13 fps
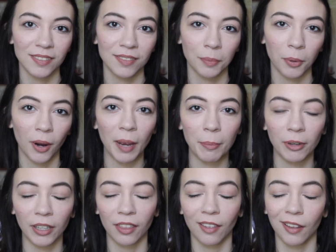primer,
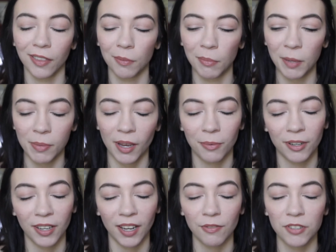I thought that maybe I
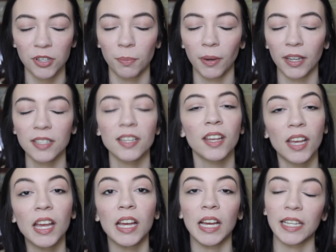wouldn't have to, but
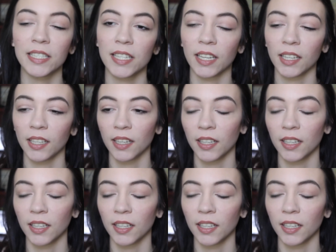I did.